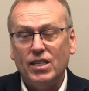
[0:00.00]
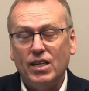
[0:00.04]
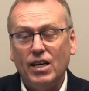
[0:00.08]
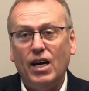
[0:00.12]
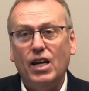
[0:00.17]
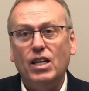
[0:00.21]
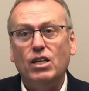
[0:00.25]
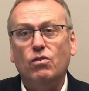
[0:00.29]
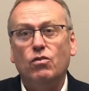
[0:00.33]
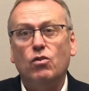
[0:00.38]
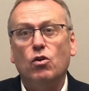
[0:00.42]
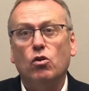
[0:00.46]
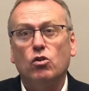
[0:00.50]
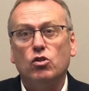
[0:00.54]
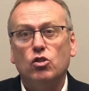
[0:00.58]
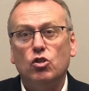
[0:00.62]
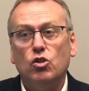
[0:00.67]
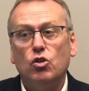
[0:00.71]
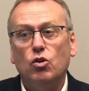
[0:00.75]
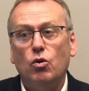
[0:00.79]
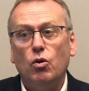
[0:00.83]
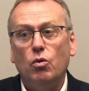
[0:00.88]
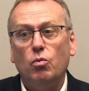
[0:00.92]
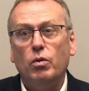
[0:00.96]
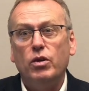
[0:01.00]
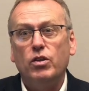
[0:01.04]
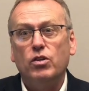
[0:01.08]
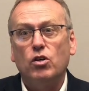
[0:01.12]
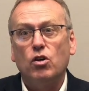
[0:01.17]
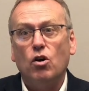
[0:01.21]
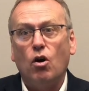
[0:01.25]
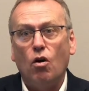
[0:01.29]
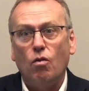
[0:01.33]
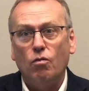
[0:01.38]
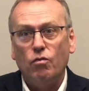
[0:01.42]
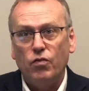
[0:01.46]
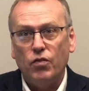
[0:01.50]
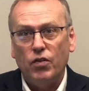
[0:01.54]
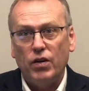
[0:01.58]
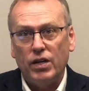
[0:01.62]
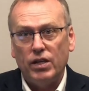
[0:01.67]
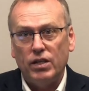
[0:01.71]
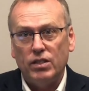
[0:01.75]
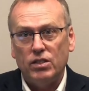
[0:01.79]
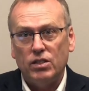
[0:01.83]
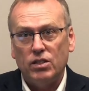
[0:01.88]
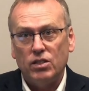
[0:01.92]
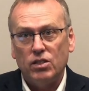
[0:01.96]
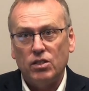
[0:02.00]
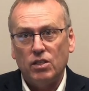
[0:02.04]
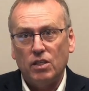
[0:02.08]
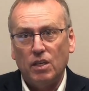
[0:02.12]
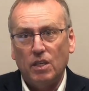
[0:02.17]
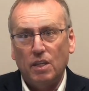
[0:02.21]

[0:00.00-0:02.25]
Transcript: and you've got to do it with confidence.